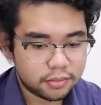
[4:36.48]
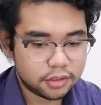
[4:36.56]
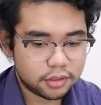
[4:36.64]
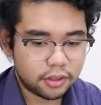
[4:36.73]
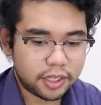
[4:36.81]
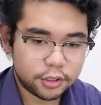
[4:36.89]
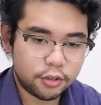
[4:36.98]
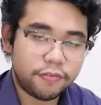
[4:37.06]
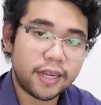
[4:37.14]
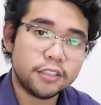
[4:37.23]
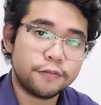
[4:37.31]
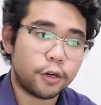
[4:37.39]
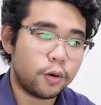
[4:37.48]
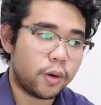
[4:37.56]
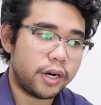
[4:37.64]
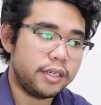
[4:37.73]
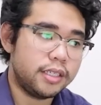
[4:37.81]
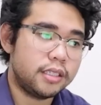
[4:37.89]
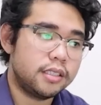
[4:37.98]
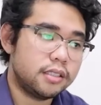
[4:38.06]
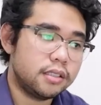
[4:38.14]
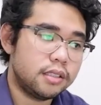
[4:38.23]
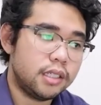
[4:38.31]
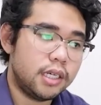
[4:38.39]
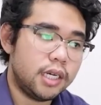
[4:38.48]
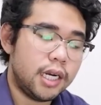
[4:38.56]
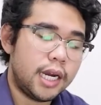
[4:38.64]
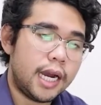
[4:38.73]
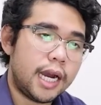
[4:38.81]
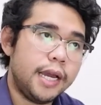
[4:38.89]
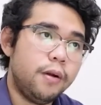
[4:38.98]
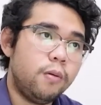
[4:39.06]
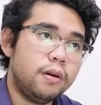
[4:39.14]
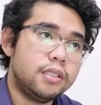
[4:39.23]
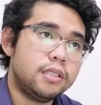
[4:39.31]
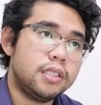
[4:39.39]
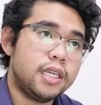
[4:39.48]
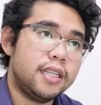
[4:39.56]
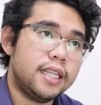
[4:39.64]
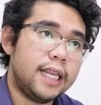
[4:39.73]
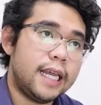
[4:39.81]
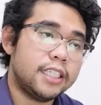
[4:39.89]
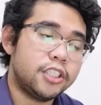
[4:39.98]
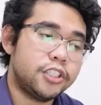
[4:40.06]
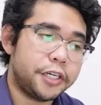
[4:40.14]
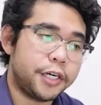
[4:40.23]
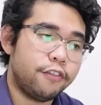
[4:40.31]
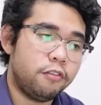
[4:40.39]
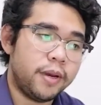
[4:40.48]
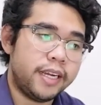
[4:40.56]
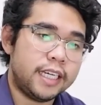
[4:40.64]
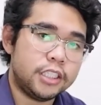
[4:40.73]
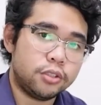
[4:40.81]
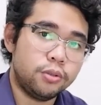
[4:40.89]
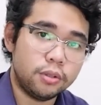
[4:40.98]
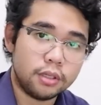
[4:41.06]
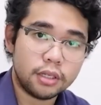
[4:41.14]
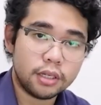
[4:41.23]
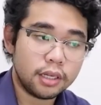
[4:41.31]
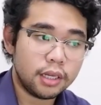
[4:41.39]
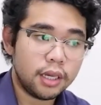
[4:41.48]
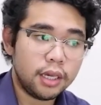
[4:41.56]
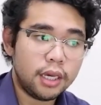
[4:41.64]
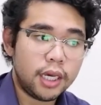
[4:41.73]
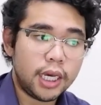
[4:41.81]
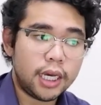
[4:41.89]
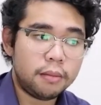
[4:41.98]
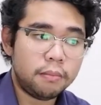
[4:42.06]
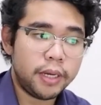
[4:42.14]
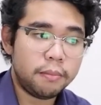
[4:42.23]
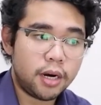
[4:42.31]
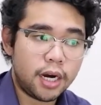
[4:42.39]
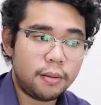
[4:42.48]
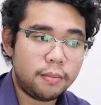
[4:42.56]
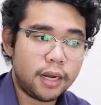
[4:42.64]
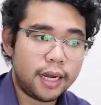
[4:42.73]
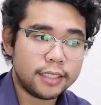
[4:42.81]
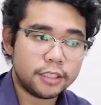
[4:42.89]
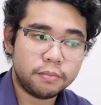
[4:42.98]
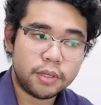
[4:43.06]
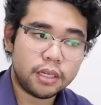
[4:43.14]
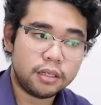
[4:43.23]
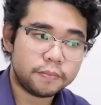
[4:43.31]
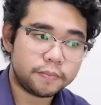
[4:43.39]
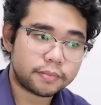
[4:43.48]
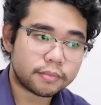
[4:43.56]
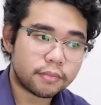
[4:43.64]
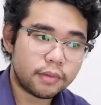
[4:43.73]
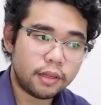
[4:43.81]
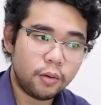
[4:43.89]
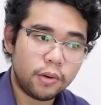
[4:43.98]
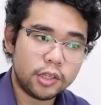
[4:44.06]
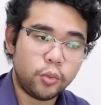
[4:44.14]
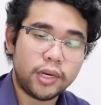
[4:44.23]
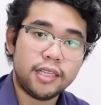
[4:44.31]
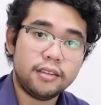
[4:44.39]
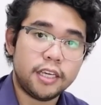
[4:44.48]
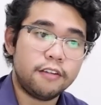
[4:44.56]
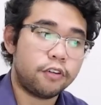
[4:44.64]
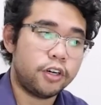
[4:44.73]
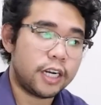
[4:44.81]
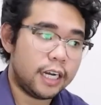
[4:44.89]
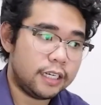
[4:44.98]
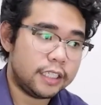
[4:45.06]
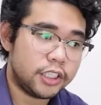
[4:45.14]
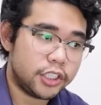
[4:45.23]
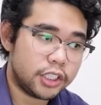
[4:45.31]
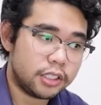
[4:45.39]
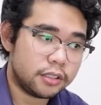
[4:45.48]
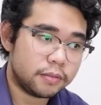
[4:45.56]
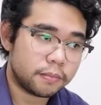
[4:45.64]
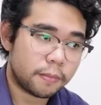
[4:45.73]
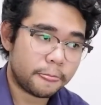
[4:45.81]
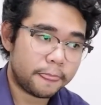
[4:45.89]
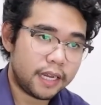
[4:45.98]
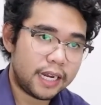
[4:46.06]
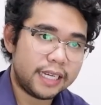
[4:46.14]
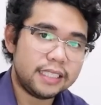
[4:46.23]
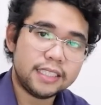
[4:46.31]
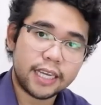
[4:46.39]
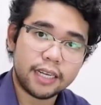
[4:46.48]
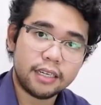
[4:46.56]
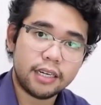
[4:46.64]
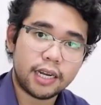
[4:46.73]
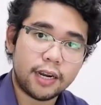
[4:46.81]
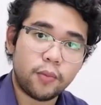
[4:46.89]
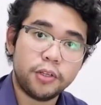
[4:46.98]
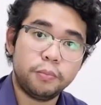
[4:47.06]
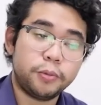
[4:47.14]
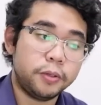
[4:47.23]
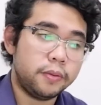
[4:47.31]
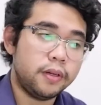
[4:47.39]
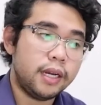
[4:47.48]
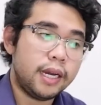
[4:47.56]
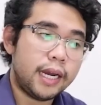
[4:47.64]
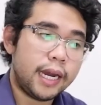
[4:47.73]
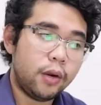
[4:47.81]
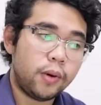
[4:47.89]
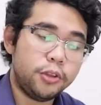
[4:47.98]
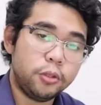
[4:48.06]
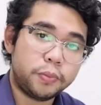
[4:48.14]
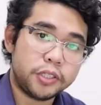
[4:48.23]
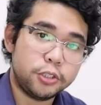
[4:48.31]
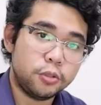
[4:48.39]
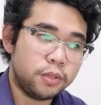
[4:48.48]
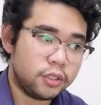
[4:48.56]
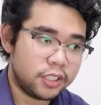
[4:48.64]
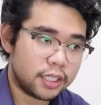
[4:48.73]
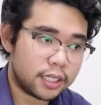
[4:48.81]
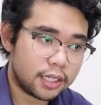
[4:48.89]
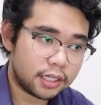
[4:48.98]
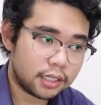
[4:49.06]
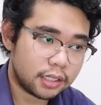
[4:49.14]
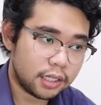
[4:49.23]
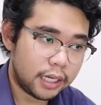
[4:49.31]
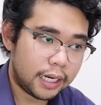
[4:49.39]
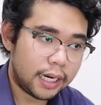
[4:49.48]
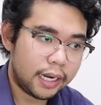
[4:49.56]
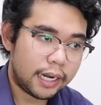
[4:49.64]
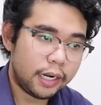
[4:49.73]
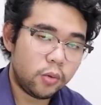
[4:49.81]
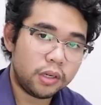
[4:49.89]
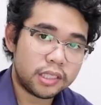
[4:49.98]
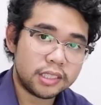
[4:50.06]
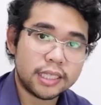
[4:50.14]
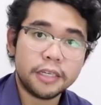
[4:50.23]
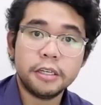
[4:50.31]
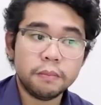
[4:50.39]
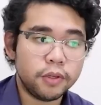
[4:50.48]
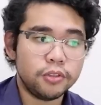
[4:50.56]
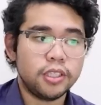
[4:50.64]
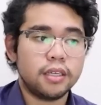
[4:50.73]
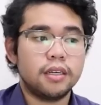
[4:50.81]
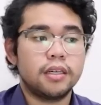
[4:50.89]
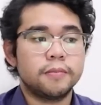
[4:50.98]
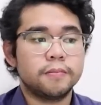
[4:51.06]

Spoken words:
So okay, so fast forward, I was in the last year of my high school, and my mom asked me, "What will I take for college?" I said, "I want to pursue music. I want to study music."